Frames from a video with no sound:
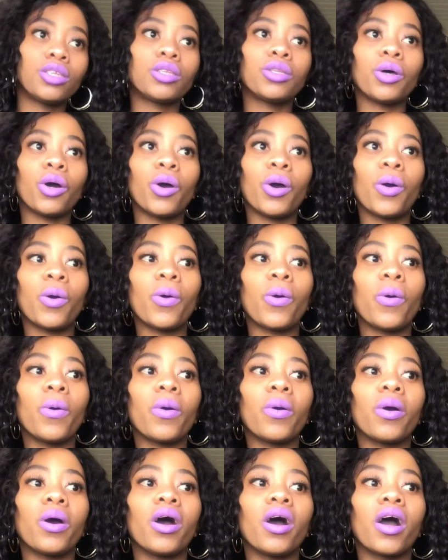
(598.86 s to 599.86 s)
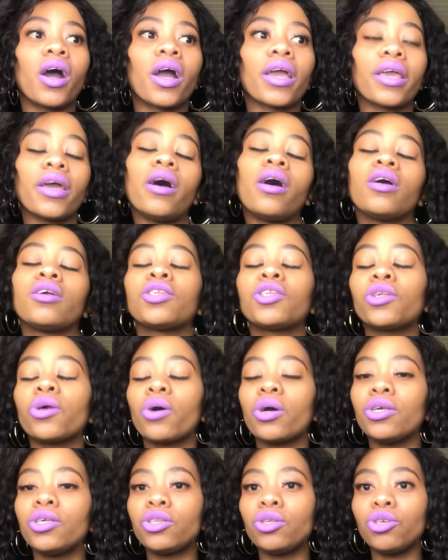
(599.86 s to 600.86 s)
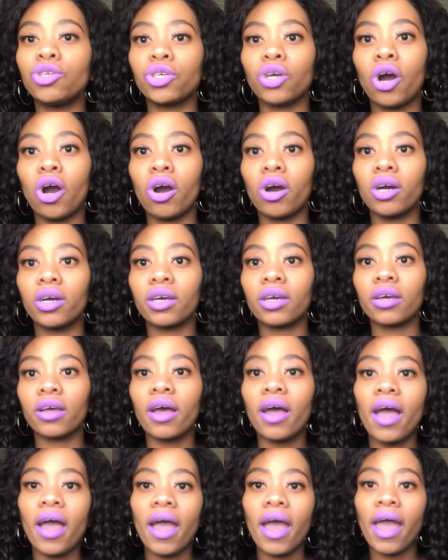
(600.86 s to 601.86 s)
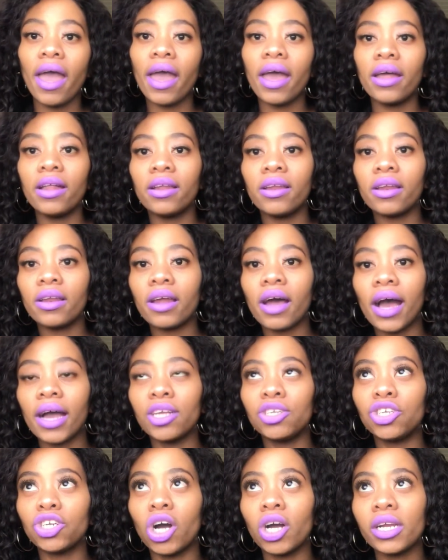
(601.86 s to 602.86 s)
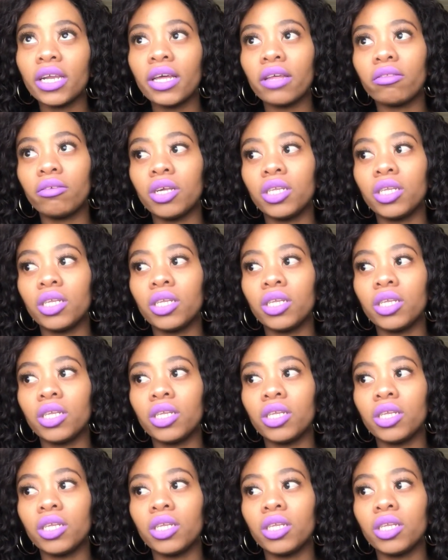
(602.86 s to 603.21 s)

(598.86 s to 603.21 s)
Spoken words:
So yeah, so I used to jog, and I jogged like